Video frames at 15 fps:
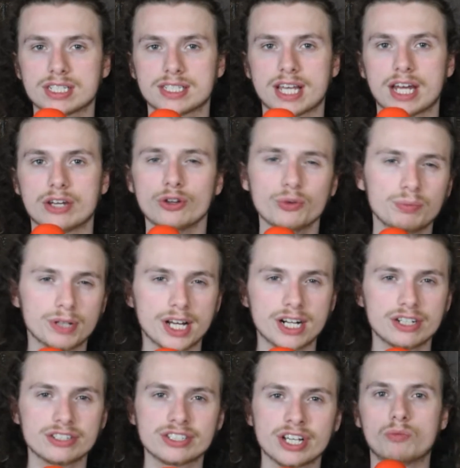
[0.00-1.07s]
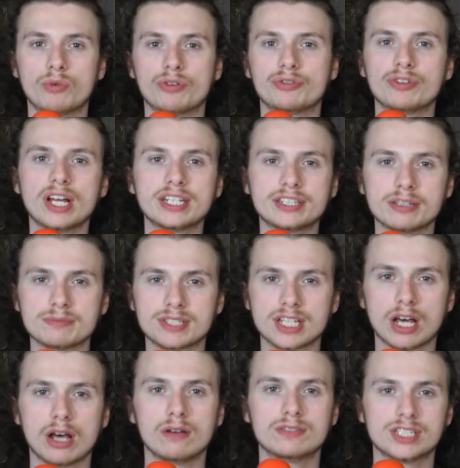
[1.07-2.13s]
is that new players reflect
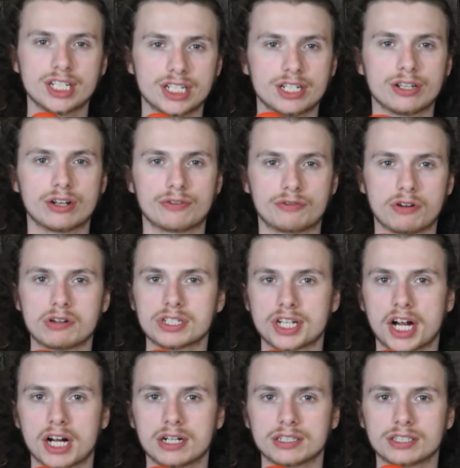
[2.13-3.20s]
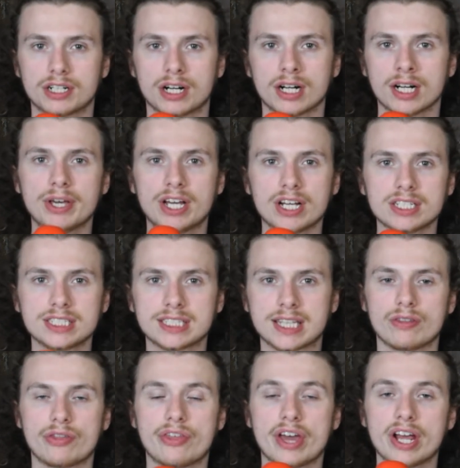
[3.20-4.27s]
themselves into their first character because
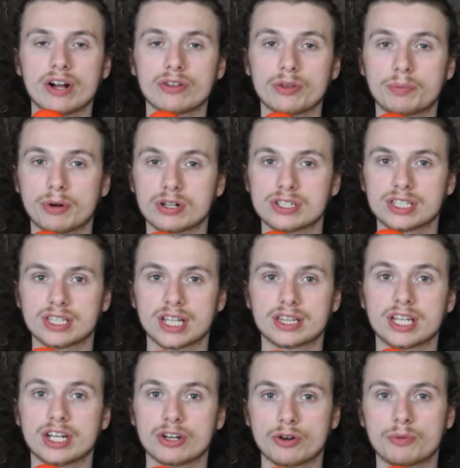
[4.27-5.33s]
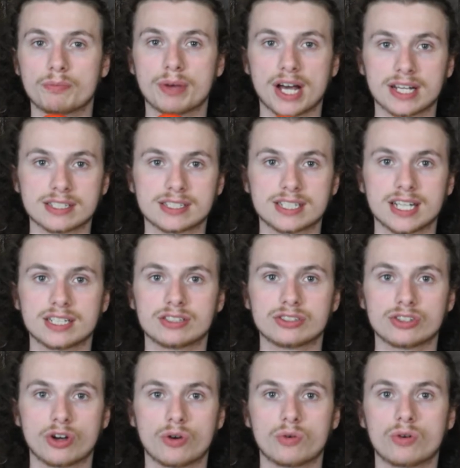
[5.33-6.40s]
they are the person that they know best, and
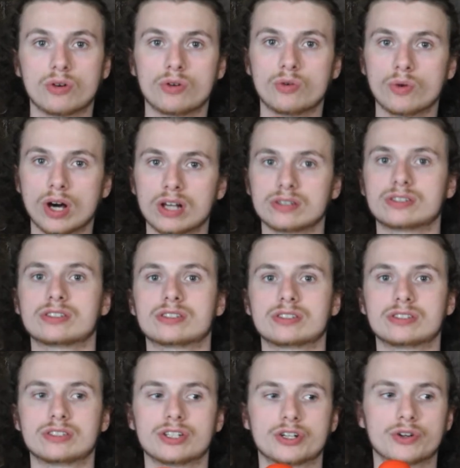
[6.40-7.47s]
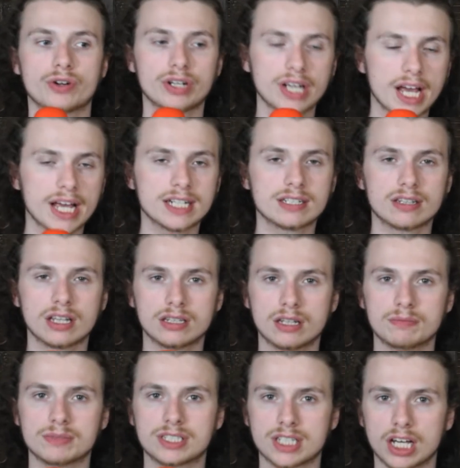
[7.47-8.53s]
so who else to create than
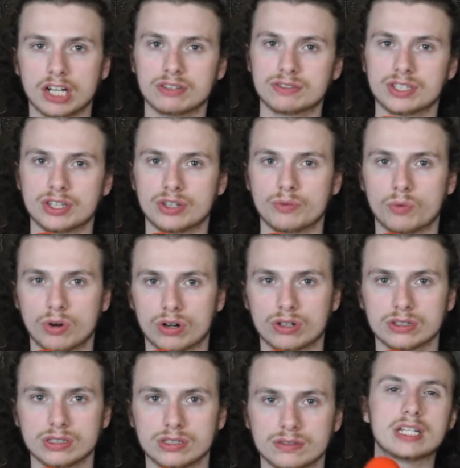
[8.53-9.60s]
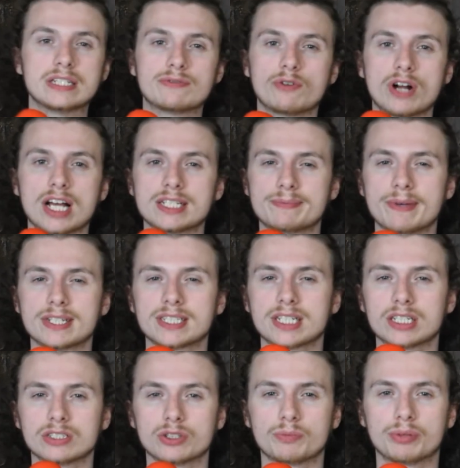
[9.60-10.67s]
themselves in the world. These 4 aspects can
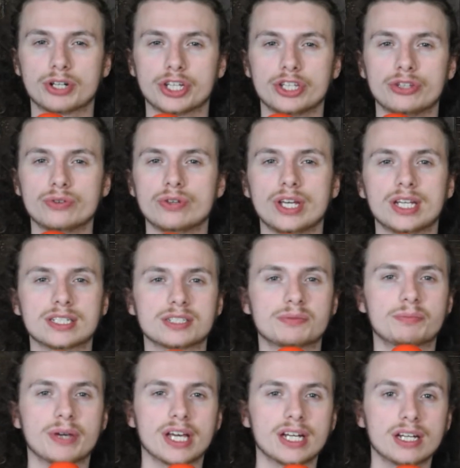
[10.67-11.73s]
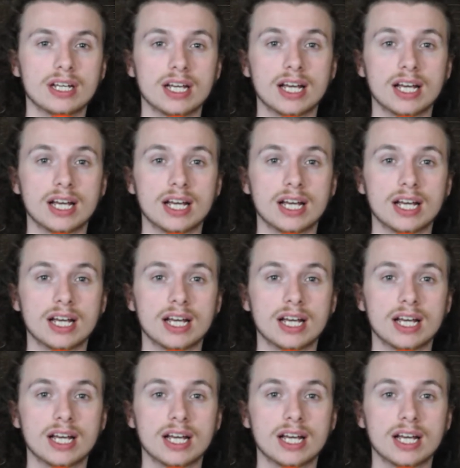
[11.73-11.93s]
also put a unique spin